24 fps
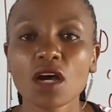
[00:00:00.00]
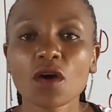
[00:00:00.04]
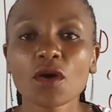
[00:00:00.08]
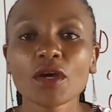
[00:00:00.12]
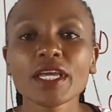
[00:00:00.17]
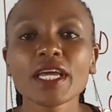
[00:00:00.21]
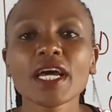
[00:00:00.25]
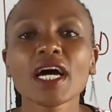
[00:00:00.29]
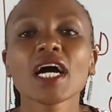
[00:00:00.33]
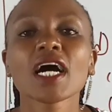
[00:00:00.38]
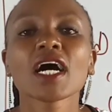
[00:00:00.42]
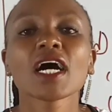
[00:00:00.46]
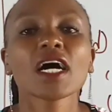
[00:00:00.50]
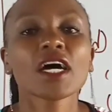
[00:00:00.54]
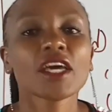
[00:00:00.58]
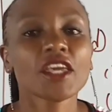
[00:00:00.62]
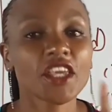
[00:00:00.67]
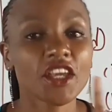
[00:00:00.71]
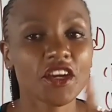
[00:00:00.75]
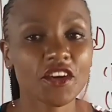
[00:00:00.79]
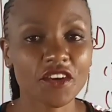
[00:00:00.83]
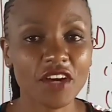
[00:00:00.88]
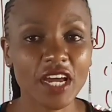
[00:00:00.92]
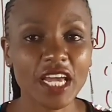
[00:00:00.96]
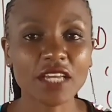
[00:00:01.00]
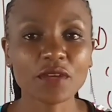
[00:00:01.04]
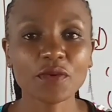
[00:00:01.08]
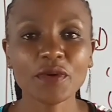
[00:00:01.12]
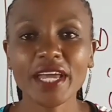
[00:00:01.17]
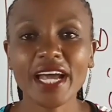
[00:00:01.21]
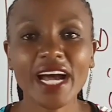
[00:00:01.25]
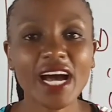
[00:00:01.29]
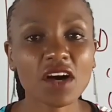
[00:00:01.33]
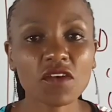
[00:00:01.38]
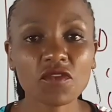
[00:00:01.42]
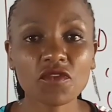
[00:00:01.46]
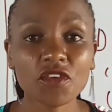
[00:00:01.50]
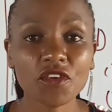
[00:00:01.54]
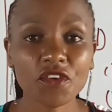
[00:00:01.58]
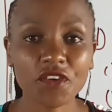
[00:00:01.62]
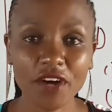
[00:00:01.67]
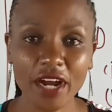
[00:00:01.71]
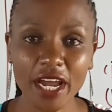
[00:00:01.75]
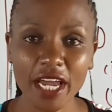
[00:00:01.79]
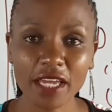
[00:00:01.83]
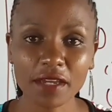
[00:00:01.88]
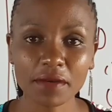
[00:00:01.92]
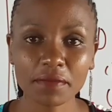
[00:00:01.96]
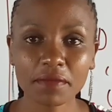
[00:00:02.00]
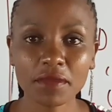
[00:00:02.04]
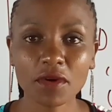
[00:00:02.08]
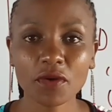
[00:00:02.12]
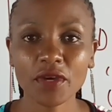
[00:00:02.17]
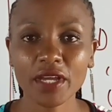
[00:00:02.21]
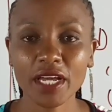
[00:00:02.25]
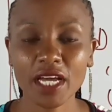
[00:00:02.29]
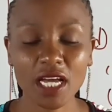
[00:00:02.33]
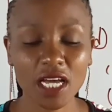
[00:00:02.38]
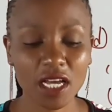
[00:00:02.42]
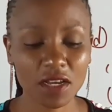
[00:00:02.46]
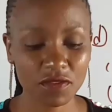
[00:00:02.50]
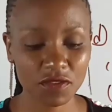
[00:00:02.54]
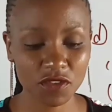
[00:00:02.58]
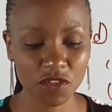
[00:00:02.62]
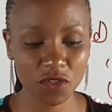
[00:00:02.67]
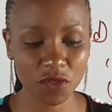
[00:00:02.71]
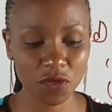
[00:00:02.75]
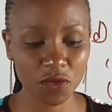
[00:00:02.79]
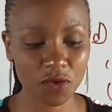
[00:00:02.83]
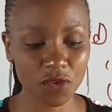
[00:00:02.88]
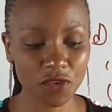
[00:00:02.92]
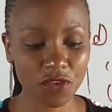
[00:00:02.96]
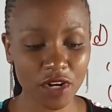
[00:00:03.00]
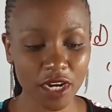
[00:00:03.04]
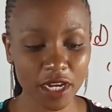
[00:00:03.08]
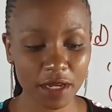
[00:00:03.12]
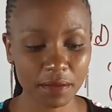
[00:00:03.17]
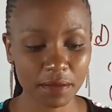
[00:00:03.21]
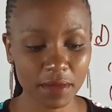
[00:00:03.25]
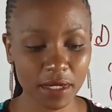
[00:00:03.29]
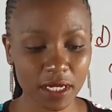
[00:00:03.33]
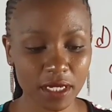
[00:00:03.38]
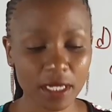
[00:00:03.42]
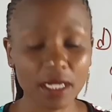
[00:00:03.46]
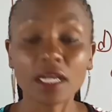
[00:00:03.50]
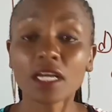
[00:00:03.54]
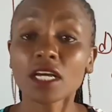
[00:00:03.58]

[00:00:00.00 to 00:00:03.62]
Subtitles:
yeah, you're right. We have rhyme. We have to rhyming.